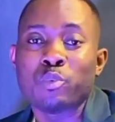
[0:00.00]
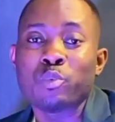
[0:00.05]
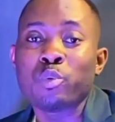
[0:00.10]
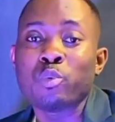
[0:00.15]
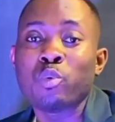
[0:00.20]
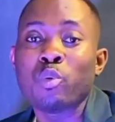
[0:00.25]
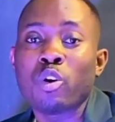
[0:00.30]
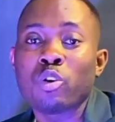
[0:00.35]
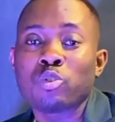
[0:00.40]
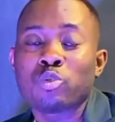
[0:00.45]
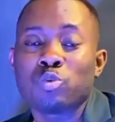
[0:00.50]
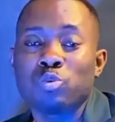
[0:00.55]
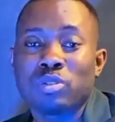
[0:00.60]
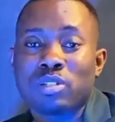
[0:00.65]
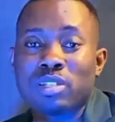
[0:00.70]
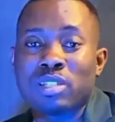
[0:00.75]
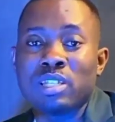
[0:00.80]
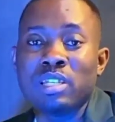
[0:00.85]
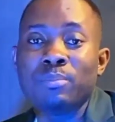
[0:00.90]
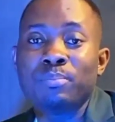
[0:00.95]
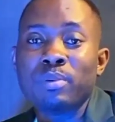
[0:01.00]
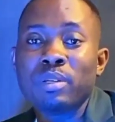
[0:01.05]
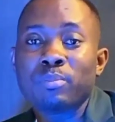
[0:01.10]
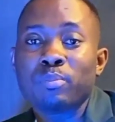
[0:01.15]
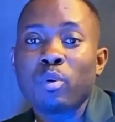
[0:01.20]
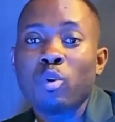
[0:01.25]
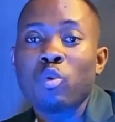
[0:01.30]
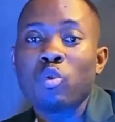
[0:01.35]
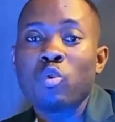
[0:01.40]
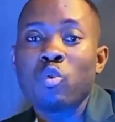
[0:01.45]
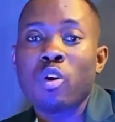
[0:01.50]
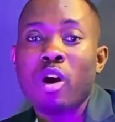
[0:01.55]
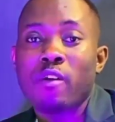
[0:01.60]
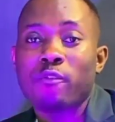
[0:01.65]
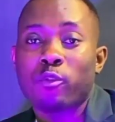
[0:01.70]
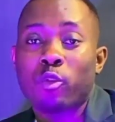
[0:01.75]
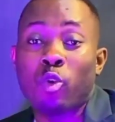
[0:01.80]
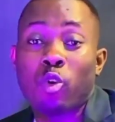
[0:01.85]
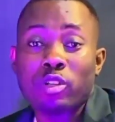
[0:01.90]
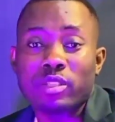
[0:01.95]
We want to see people who
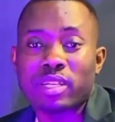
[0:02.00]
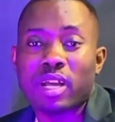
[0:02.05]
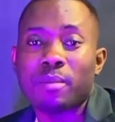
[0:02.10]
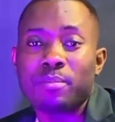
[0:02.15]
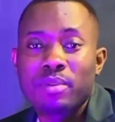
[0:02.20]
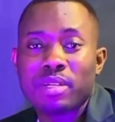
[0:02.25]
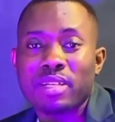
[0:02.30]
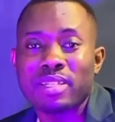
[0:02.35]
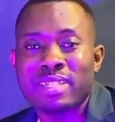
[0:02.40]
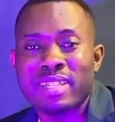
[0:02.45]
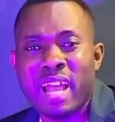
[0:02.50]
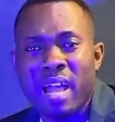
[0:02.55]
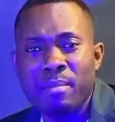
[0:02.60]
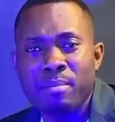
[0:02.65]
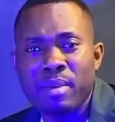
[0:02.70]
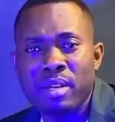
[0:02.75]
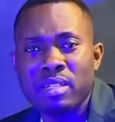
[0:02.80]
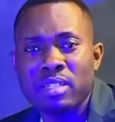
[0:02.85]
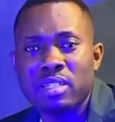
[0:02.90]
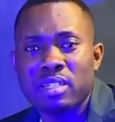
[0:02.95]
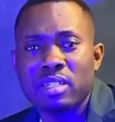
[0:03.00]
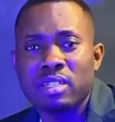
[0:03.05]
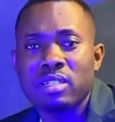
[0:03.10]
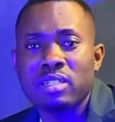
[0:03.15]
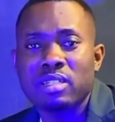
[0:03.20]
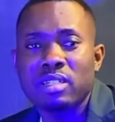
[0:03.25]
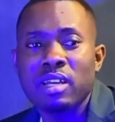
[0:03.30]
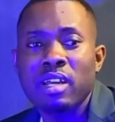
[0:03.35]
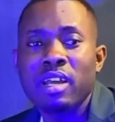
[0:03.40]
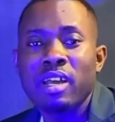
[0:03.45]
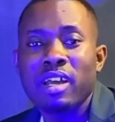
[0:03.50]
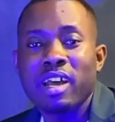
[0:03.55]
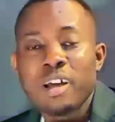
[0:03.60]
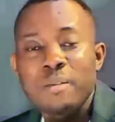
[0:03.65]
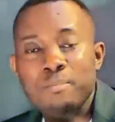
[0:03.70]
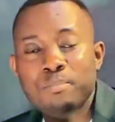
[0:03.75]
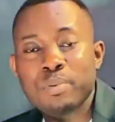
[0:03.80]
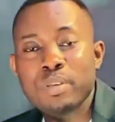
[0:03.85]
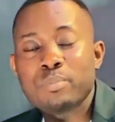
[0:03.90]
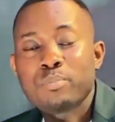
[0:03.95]
have caught up these dimensions
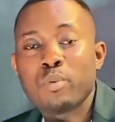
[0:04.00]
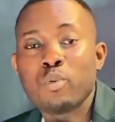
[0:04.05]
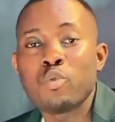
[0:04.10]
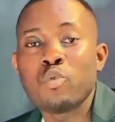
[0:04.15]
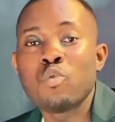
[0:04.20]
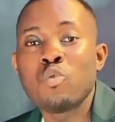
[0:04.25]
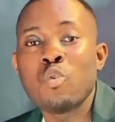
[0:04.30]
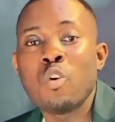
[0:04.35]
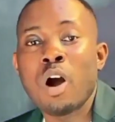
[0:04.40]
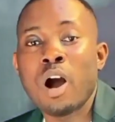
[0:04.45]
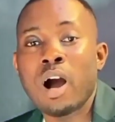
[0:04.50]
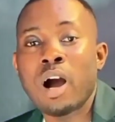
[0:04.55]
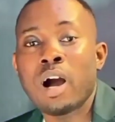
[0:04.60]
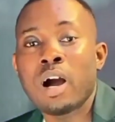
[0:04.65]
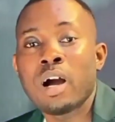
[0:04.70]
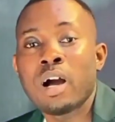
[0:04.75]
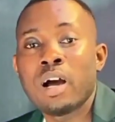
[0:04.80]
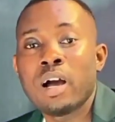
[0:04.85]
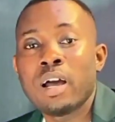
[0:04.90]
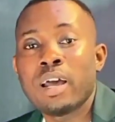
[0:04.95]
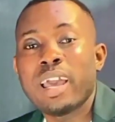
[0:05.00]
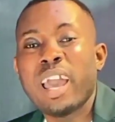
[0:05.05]
and people who are